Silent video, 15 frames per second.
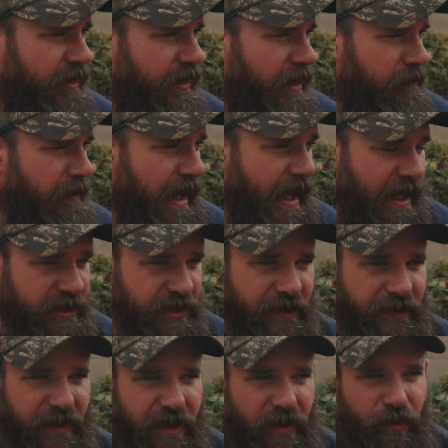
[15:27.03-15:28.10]
I'm
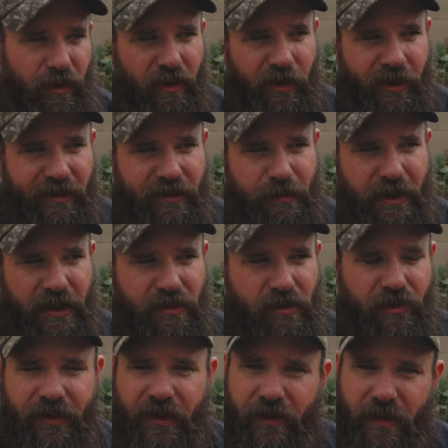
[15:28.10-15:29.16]
actually thinking we're going to be
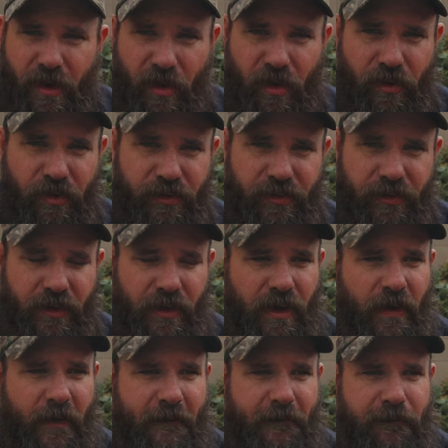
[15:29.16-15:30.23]
using those
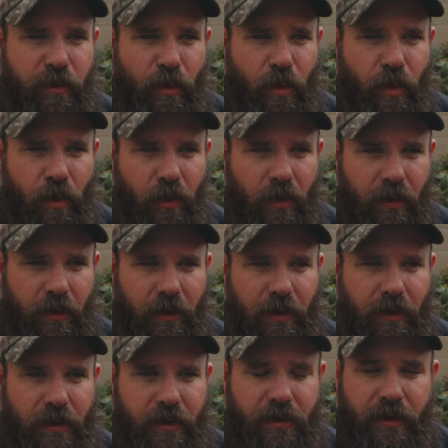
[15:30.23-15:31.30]

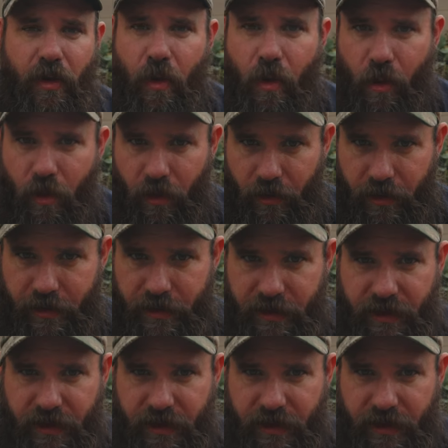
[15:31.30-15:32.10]
for corn,